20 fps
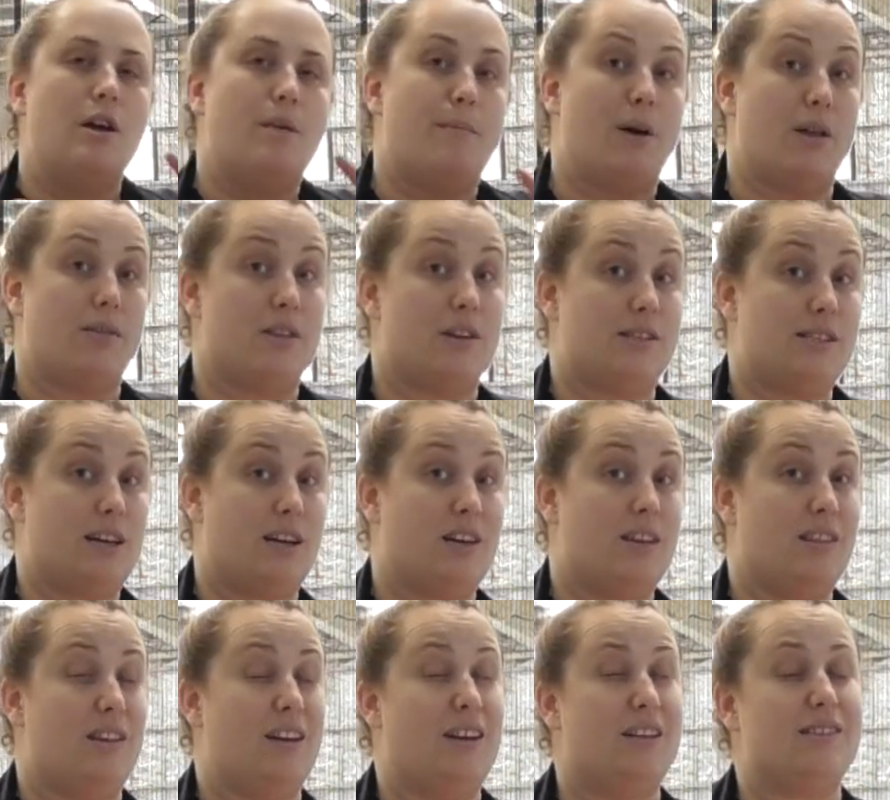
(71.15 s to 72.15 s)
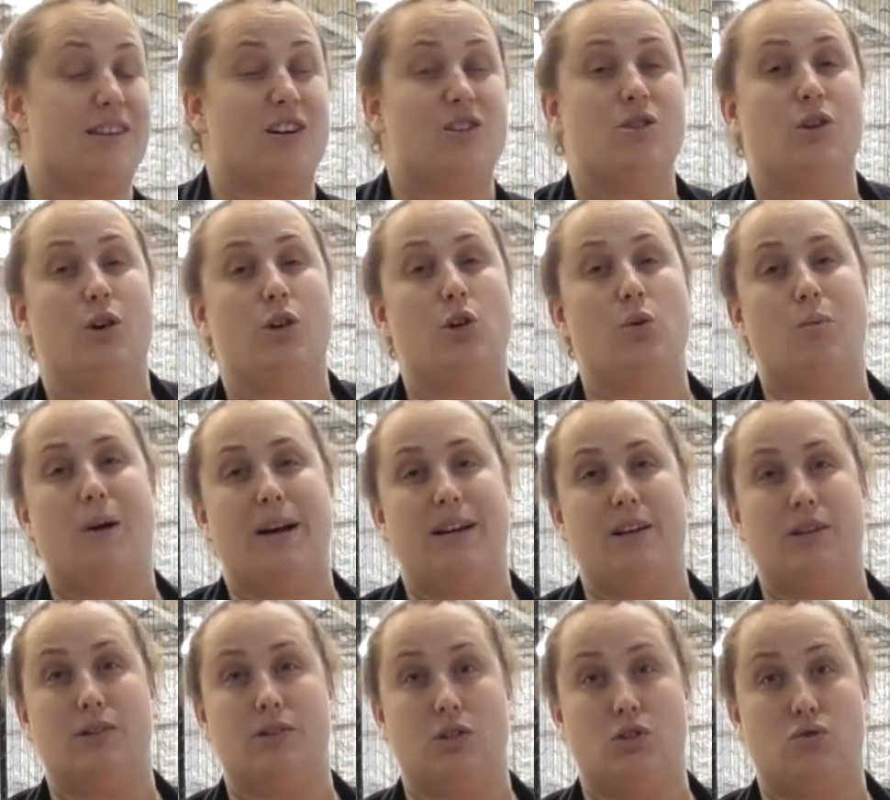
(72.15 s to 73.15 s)
But the second thing is I know you're
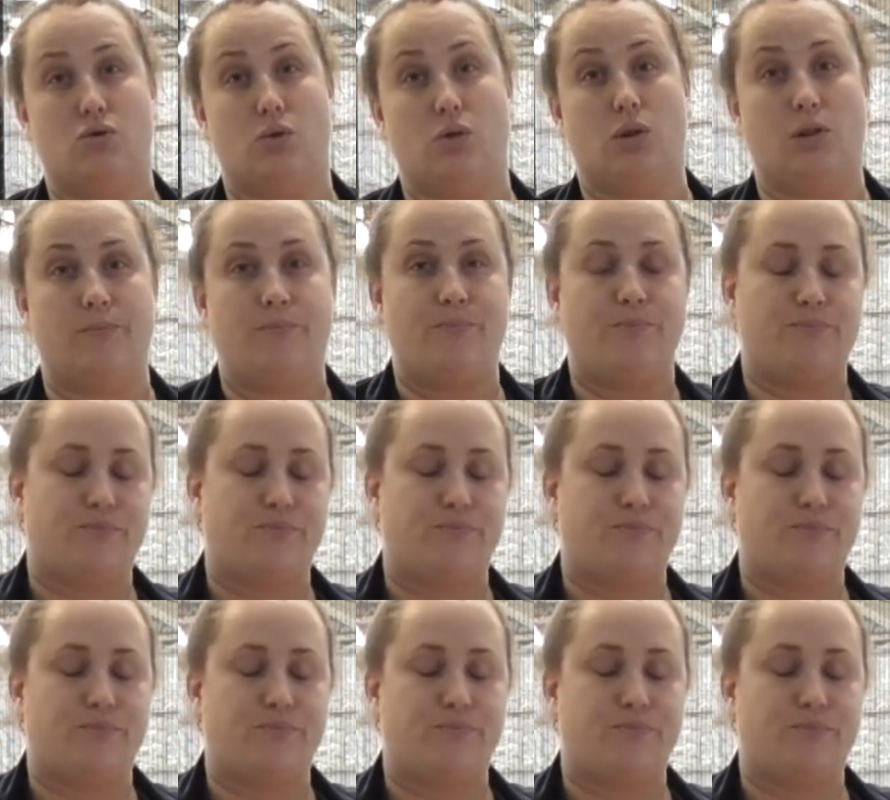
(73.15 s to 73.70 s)
waiting on the draw.